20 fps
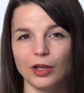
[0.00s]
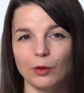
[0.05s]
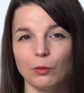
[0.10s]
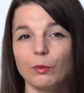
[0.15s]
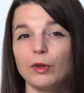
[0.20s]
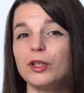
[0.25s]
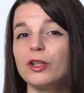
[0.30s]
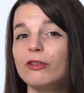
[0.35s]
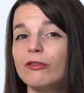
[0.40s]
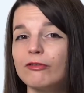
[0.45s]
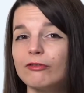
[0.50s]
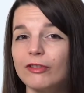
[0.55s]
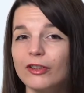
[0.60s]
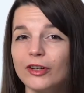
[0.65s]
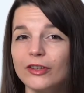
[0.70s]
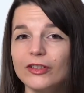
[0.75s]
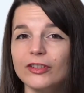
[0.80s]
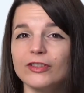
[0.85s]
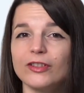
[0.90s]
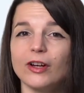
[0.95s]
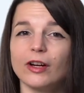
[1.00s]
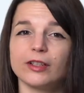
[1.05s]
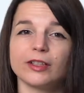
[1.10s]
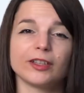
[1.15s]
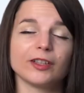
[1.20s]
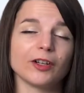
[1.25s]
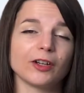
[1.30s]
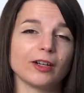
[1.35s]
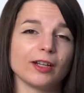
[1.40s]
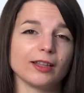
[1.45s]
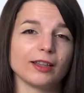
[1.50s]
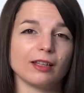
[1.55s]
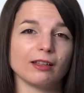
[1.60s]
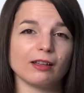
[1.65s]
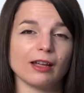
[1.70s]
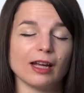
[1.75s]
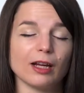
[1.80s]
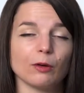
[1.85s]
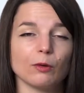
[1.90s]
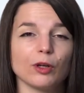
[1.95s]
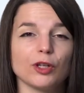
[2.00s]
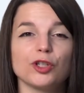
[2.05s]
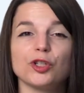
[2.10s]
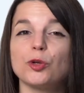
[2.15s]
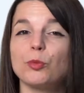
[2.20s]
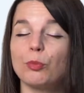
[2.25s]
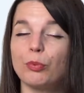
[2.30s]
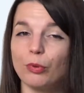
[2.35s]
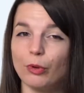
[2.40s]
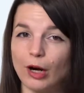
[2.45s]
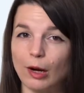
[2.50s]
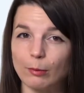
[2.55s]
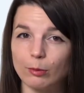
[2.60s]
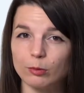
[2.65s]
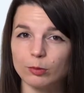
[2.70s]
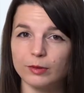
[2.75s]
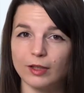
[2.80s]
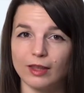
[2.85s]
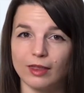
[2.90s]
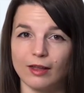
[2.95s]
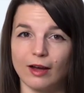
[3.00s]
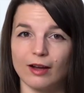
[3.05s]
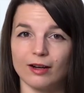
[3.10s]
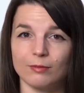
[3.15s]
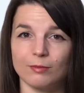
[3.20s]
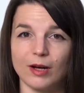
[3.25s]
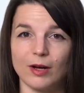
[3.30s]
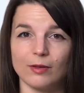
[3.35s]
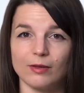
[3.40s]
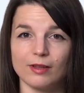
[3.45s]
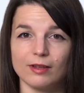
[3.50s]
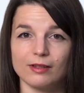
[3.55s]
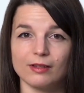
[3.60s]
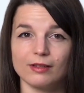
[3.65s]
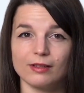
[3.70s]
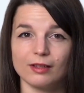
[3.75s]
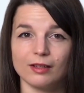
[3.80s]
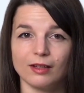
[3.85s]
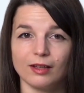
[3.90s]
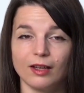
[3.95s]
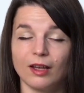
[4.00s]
When you first started learning the language, you probably thought about this.